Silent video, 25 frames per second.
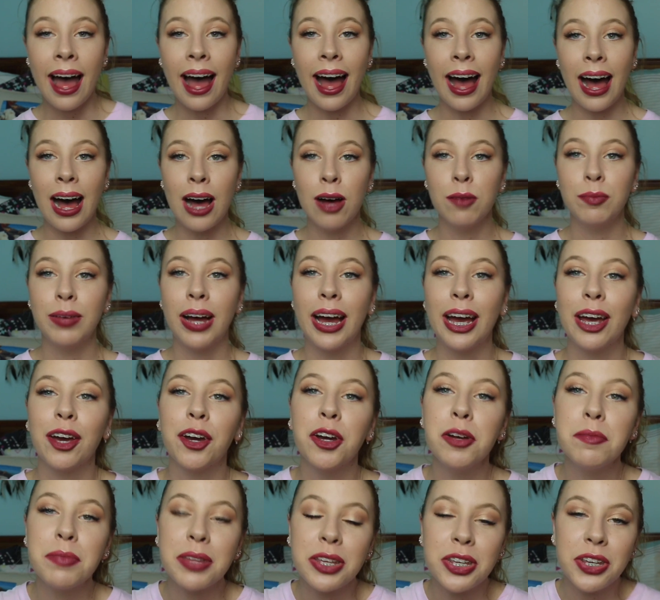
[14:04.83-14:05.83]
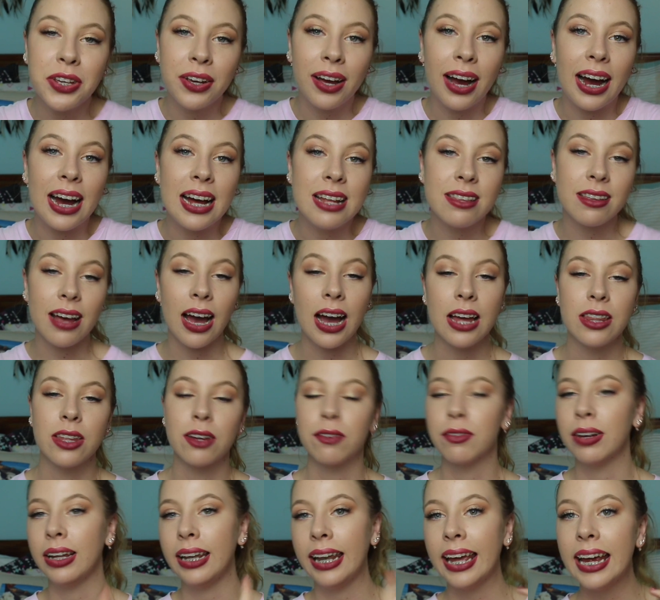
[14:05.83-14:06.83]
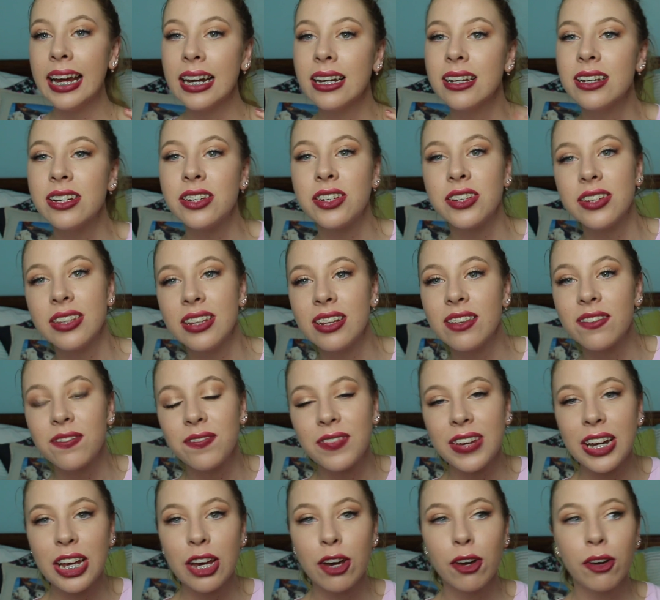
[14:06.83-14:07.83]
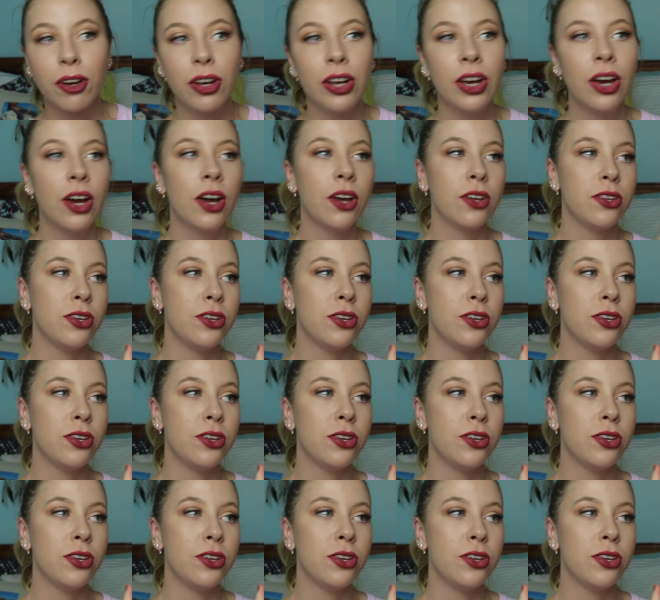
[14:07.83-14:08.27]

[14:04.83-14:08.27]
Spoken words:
I hope that you guys either related to this video,